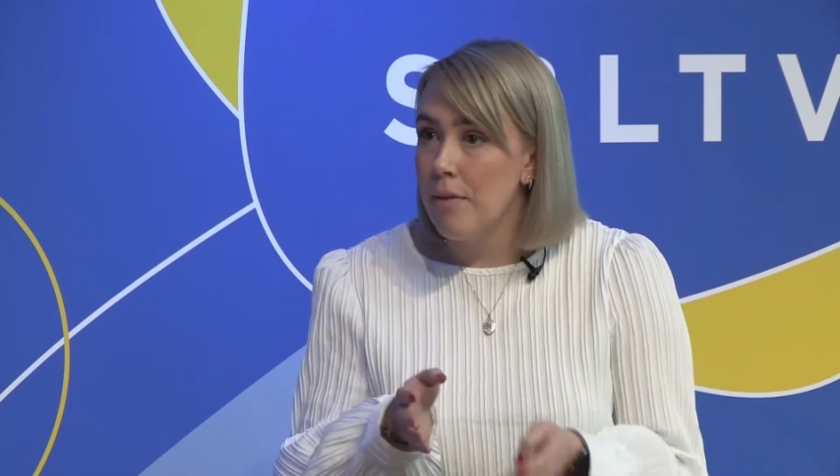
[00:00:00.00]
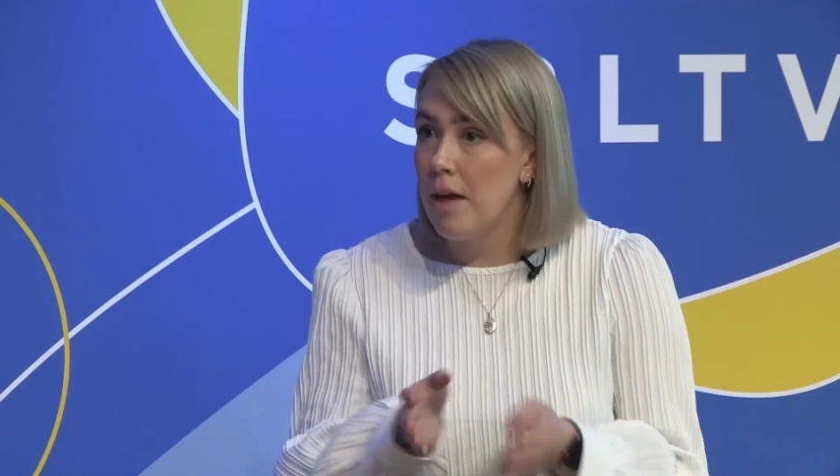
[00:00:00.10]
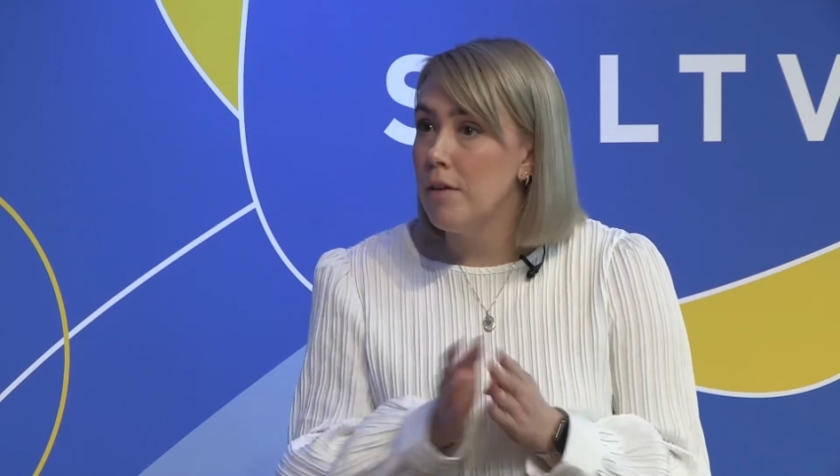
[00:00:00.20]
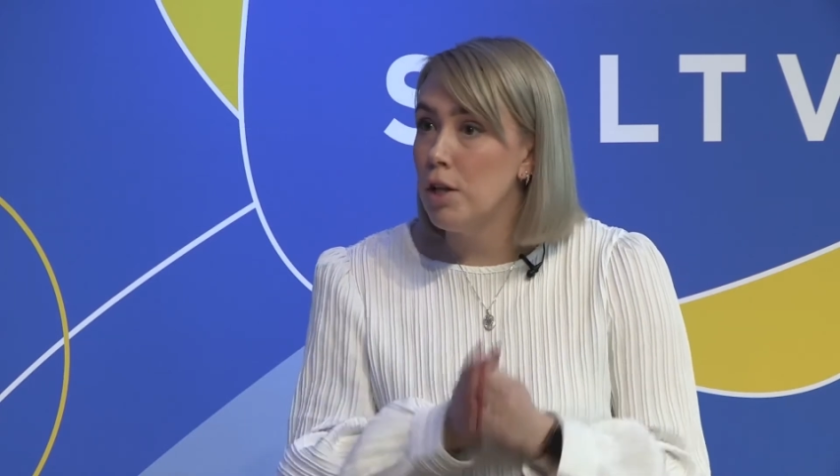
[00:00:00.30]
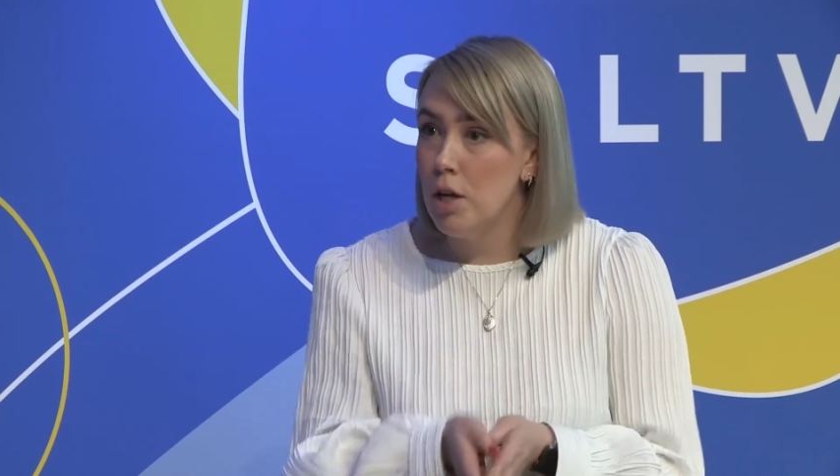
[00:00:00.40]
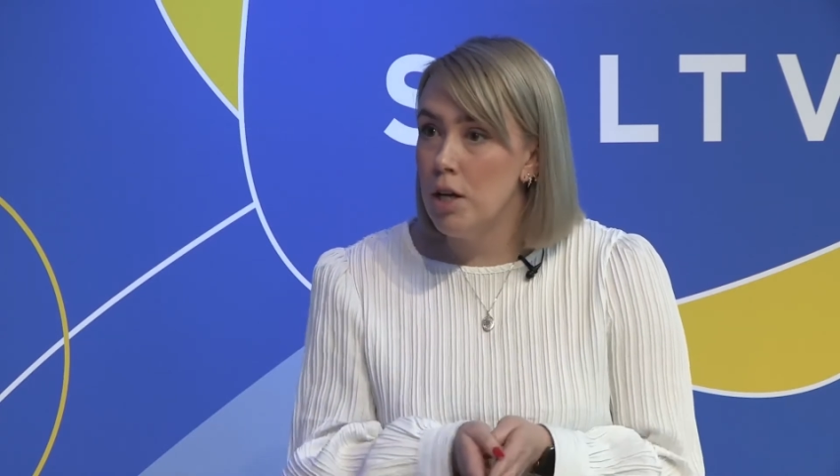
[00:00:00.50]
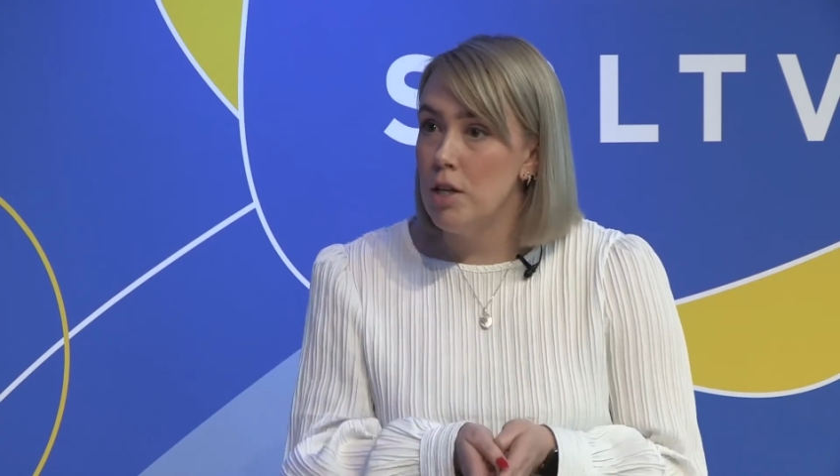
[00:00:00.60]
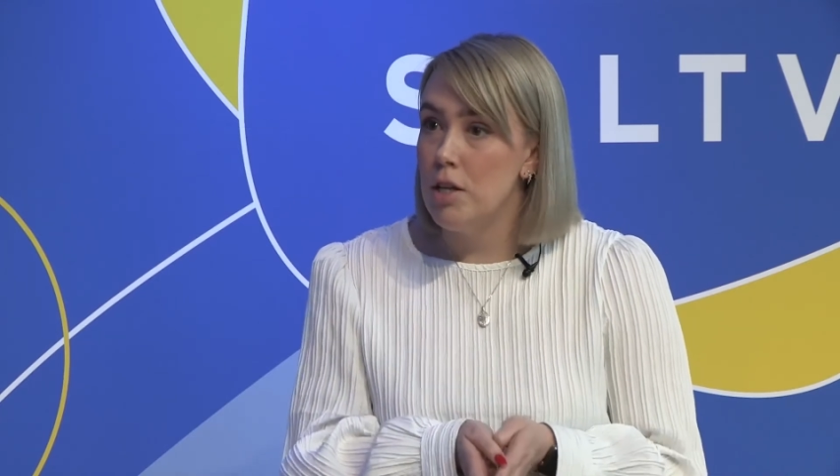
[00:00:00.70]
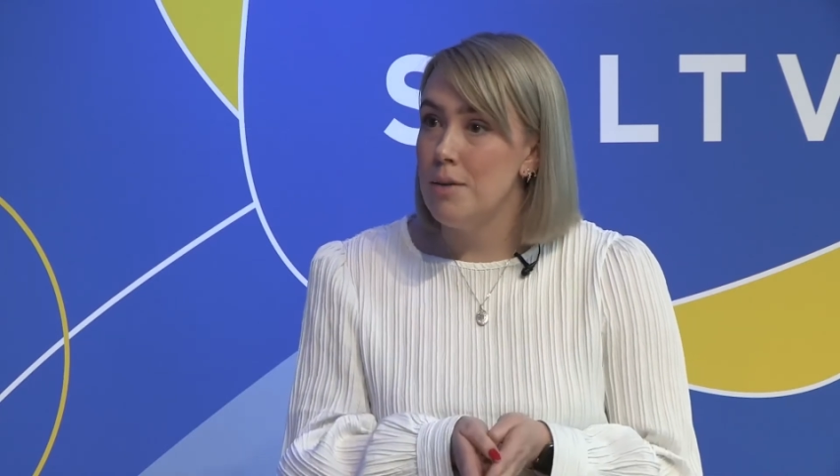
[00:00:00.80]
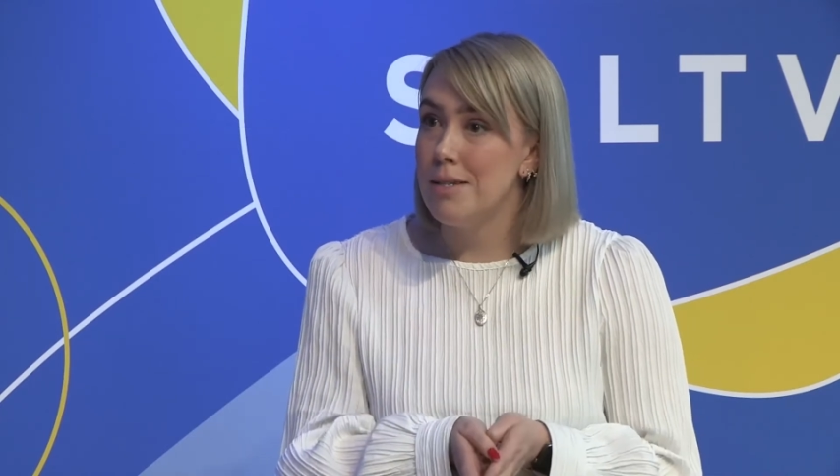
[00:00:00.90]
there and learn a
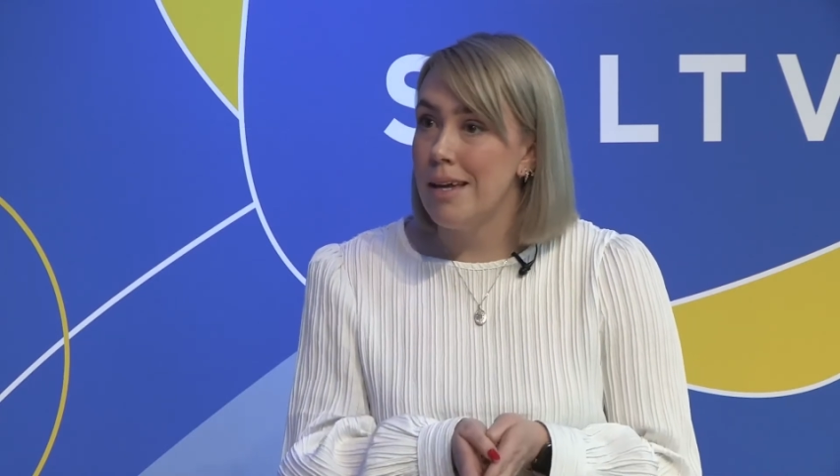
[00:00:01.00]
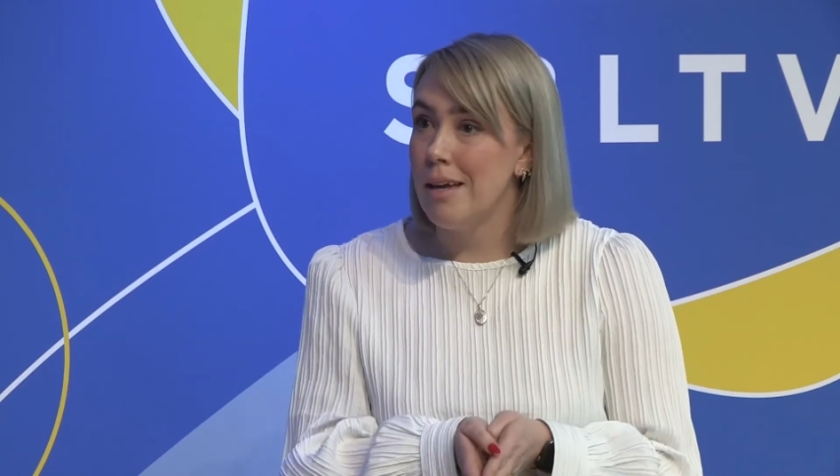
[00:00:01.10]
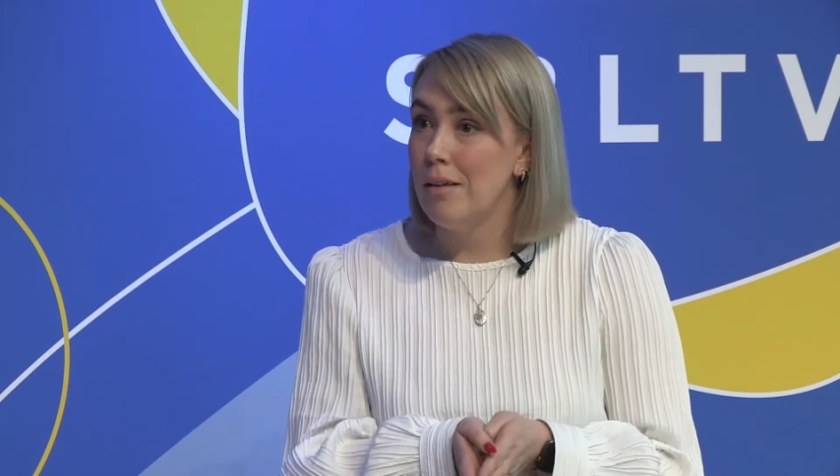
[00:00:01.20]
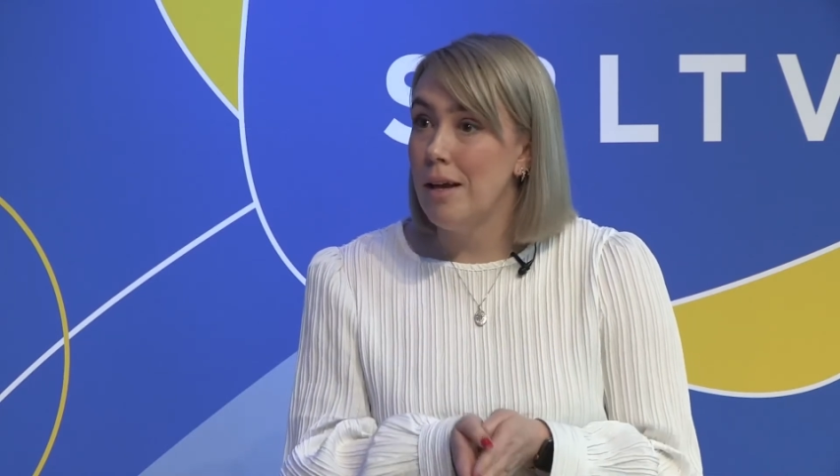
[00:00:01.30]
new skill.